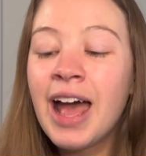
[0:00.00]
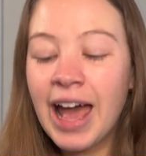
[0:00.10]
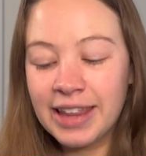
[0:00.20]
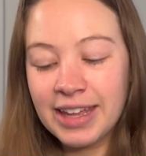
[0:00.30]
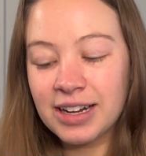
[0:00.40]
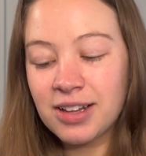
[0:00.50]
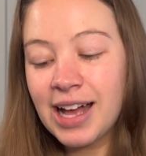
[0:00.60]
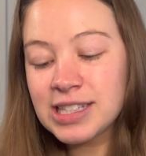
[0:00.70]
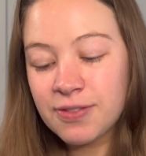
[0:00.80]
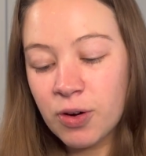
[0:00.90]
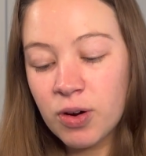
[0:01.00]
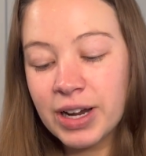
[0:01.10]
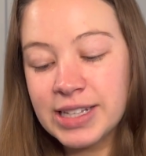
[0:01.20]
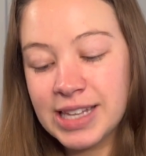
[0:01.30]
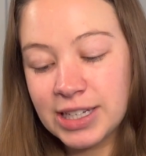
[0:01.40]
And then class 4
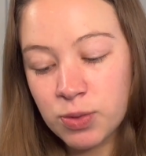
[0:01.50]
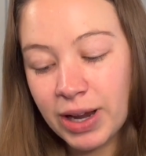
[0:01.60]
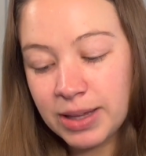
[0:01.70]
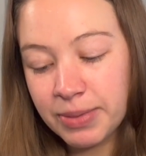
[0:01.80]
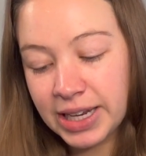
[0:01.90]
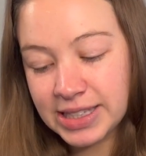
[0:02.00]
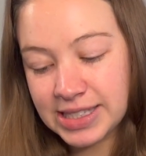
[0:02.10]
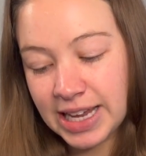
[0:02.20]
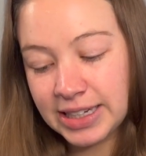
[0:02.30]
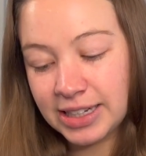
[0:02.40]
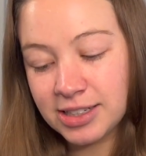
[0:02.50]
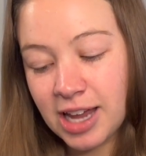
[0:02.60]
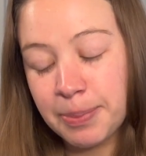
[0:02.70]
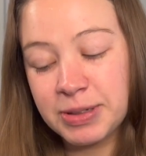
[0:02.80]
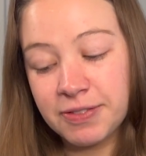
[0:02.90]
is a 20-minute standing
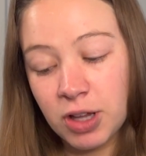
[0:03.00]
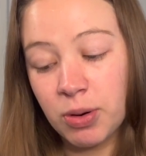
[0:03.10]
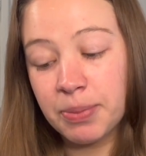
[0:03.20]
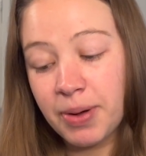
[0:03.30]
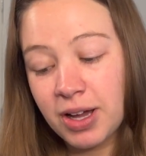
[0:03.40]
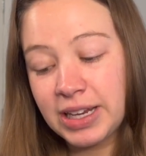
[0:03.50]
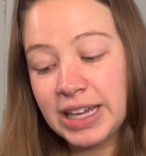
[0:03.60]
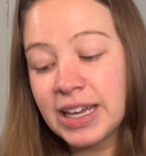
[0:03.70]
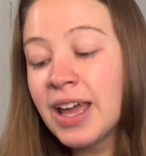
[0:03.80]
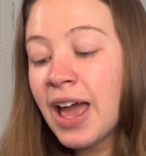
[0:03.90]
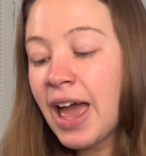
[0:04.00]
adaptive lower body.